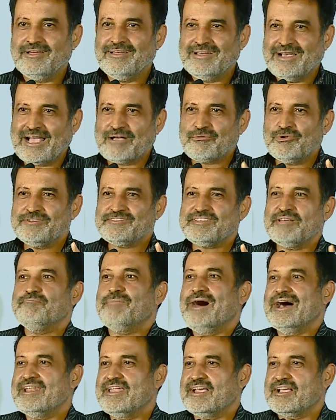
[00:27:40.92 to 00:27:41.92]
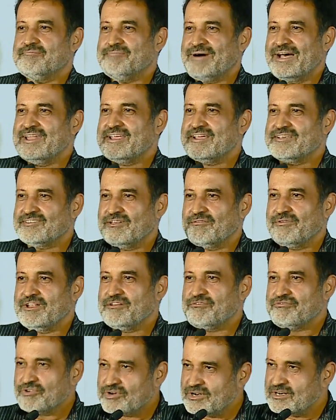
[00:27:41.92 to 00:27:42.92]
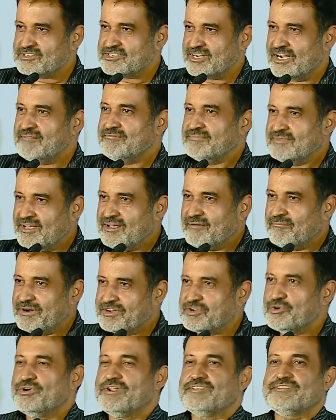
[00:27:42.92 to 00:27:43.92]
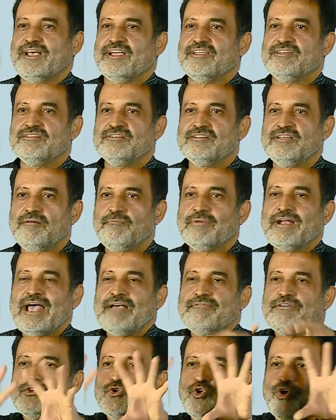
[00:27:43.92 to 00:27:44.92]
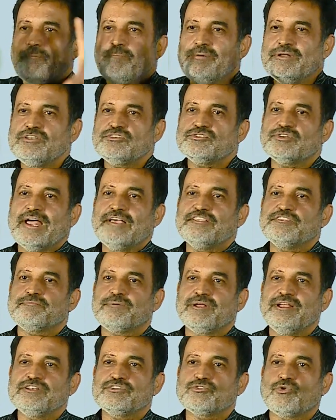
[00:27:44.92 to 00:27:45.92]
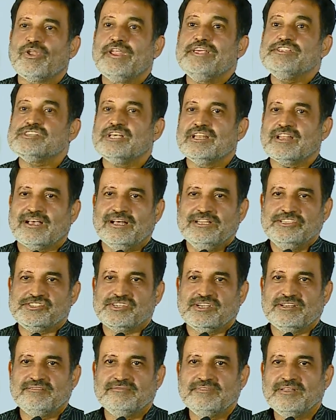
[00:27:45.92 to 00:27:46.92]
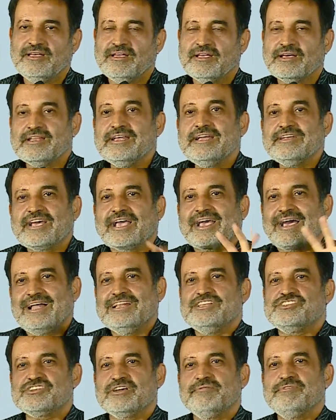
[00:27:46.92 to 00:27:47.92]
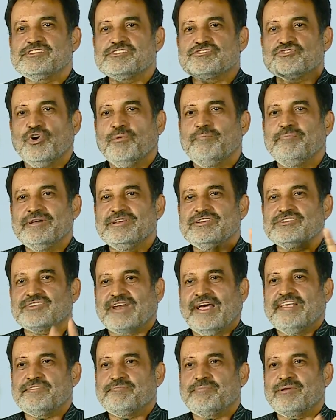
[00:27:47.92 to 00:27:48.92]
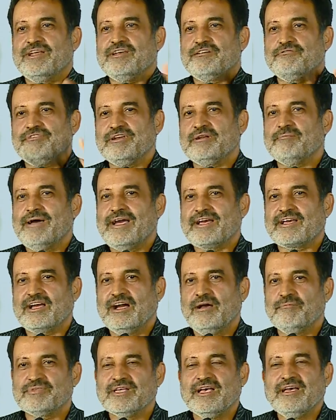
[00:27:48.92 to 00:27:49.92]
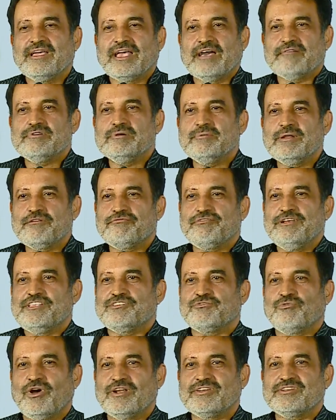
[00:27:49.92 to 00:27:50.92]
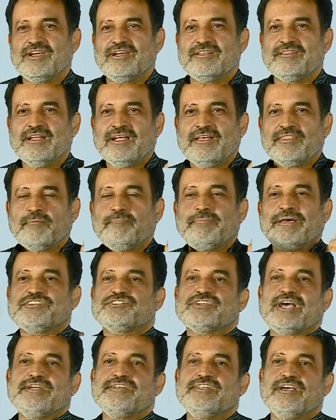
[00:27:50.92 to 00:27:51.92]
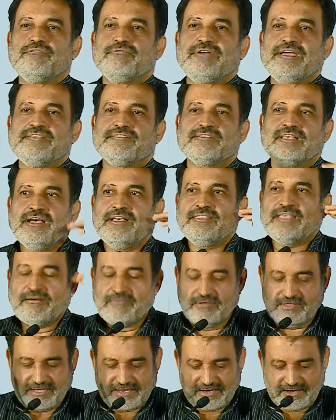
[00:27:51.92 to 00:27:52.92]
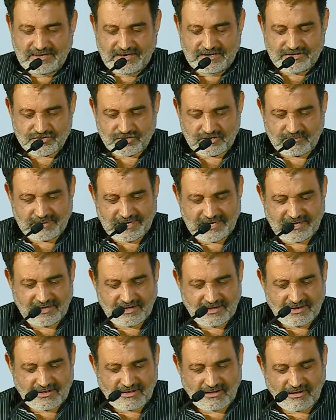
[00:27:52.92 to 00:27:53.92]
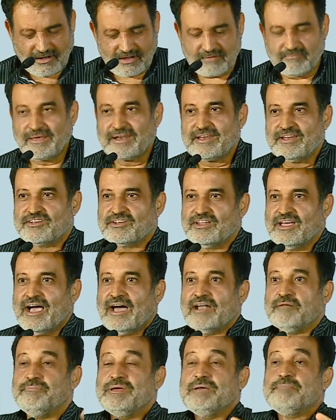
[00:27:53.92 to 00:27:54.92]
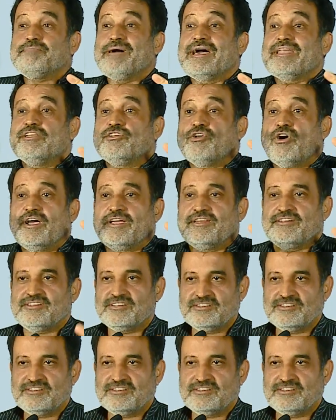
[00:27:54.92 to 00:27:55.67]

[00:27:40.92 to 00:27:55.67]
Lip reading: I won't say Malik. Malik is a very feudal term, but you decide. But have an open, transparent, collegial culture. Create a culture which is open, transparent. Feedback comes. Everybody feels wanted. The best idea wins. Everything should be on merit. And be paranoid.